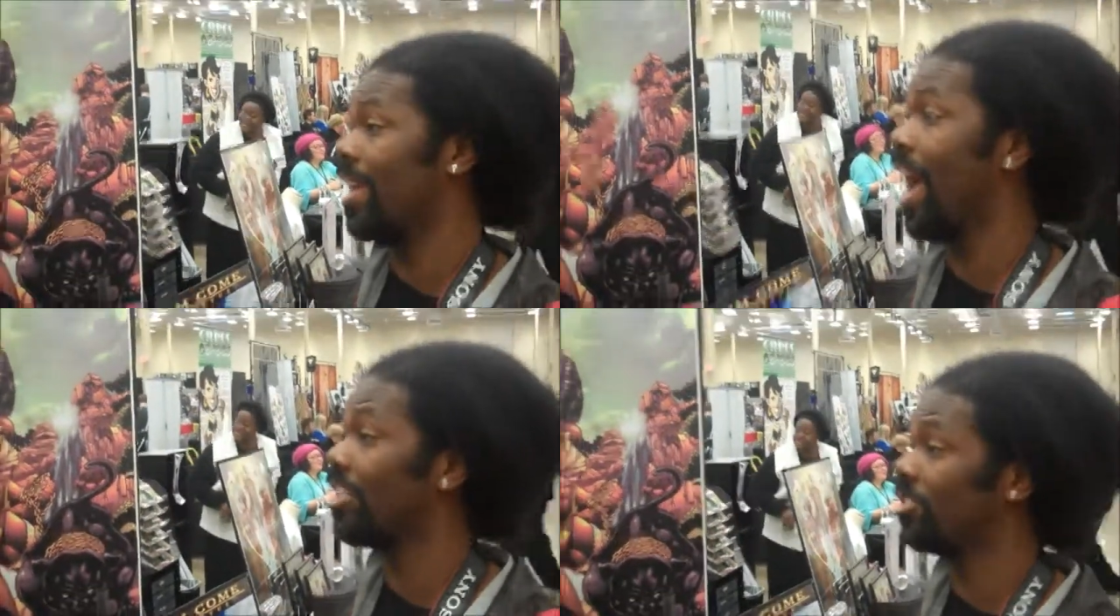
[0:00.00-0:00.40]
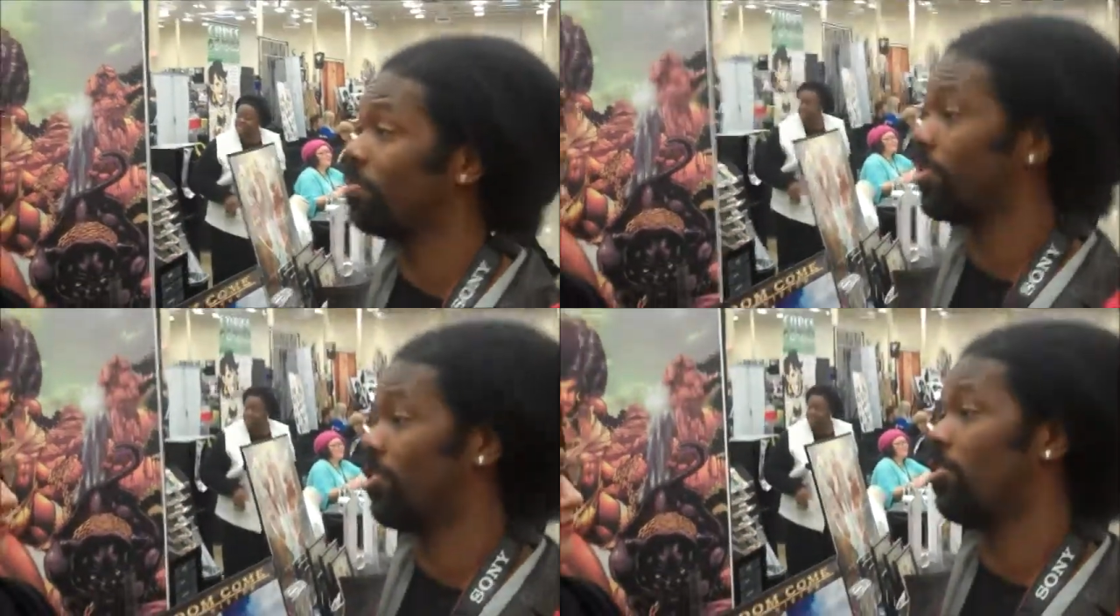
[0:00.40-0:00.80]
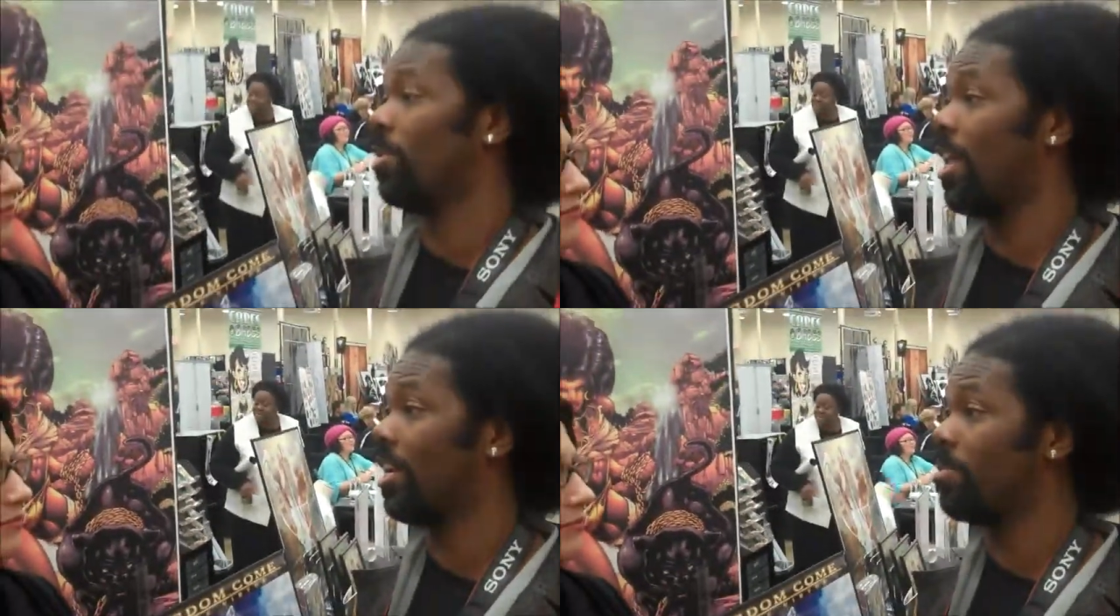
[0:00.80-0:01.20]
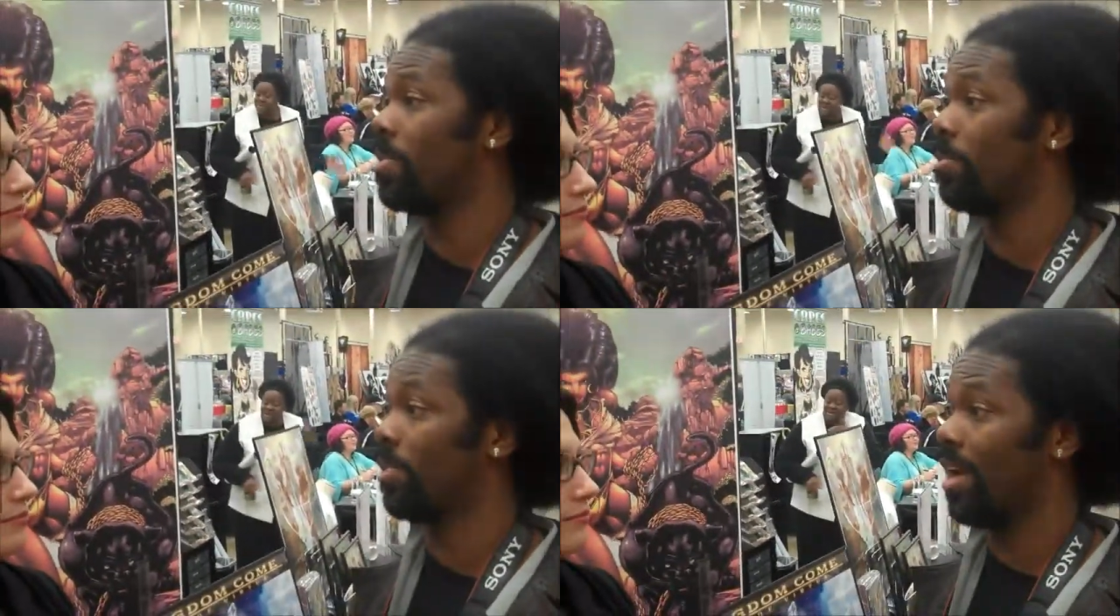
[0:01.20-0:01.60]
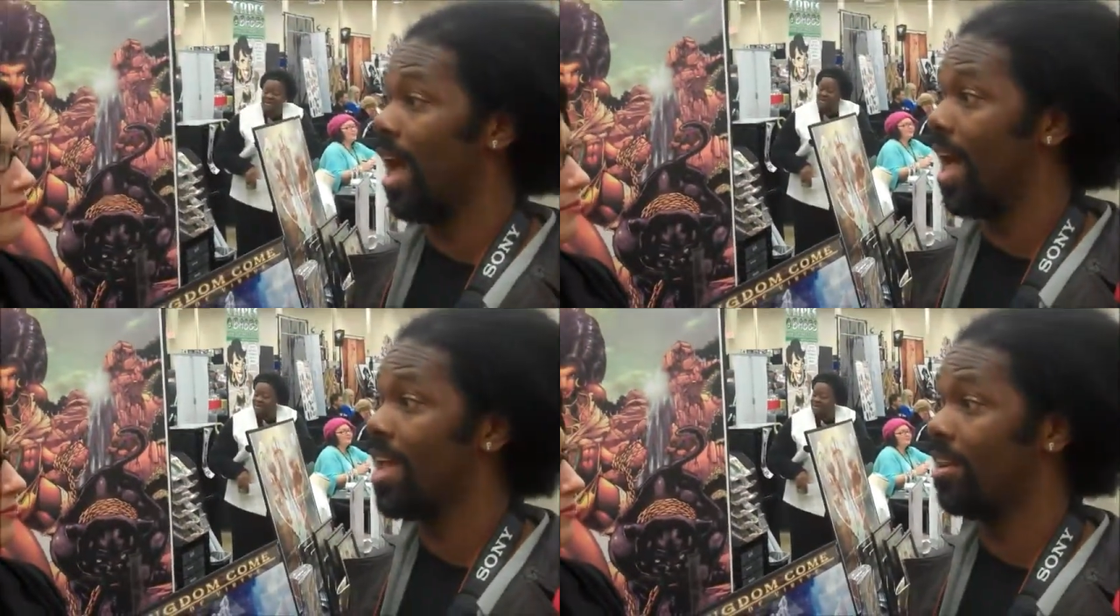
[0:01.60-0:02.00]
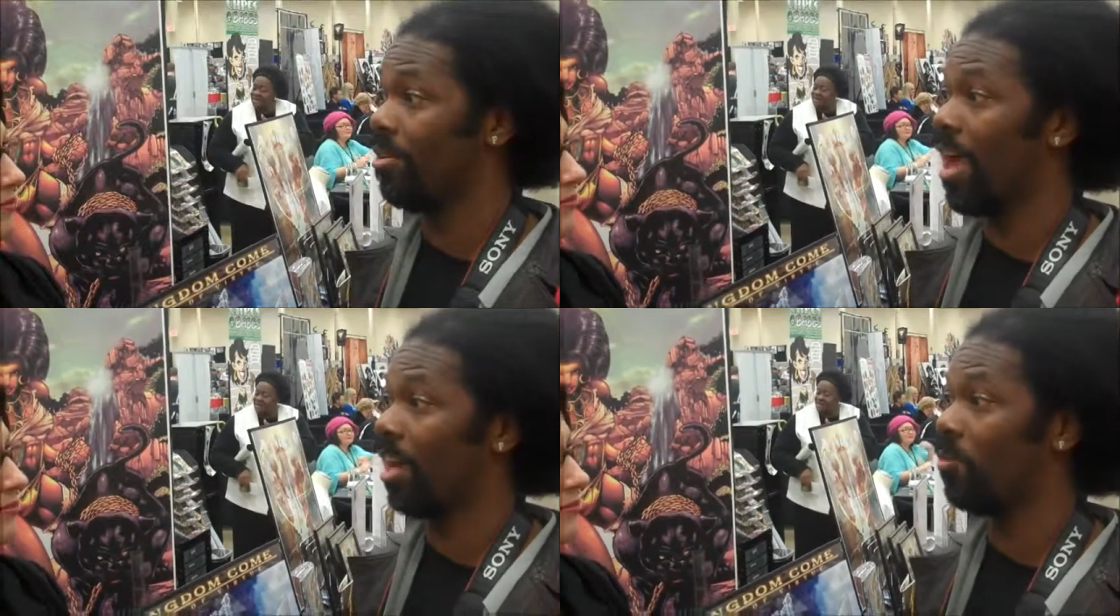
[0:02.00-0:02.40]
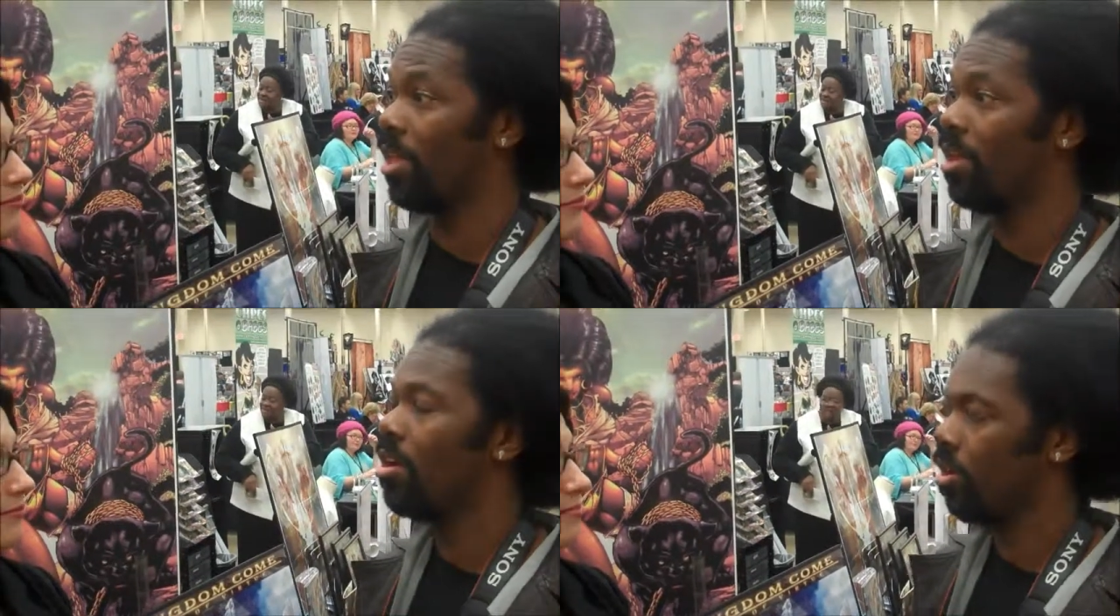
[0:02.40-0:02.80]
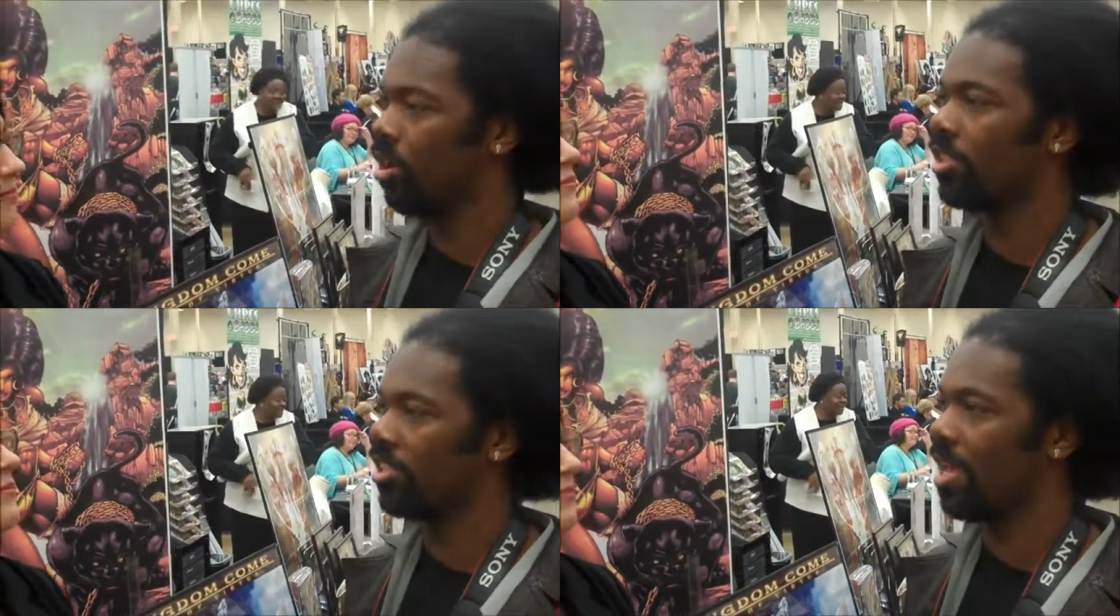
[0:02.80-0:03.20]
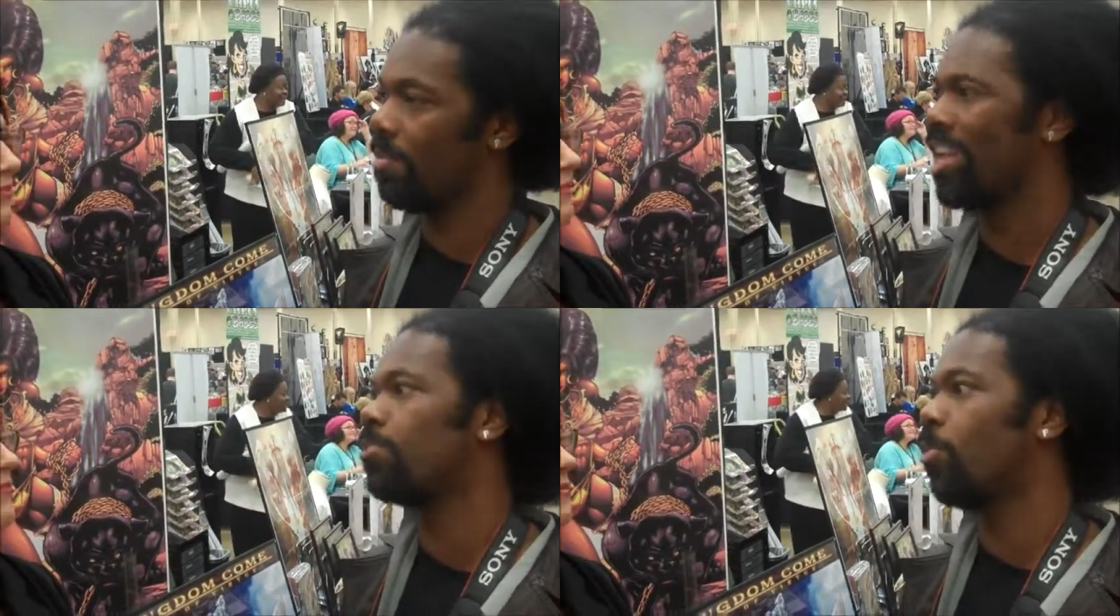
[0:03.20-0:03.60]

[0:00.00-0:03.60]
I just presume a lot of the people that I interact with are on the same page.